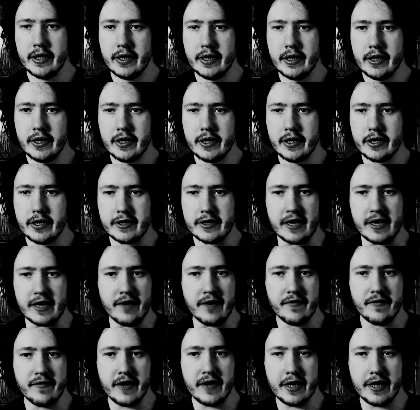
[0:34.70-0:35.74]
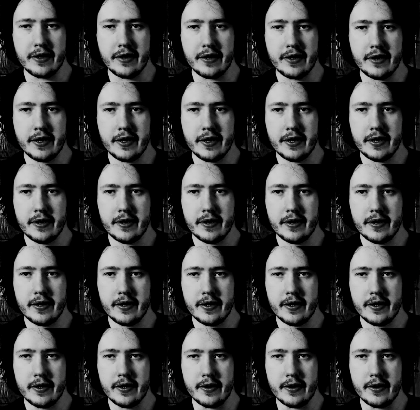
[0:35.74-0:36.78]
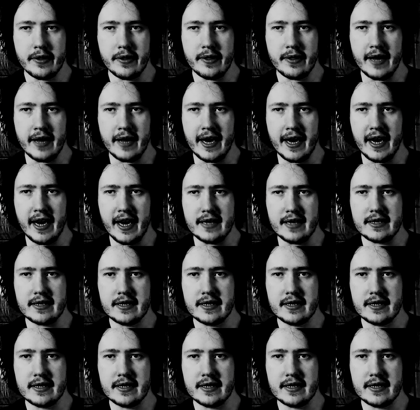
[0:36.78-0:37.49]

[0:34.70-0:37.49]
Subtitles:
Something that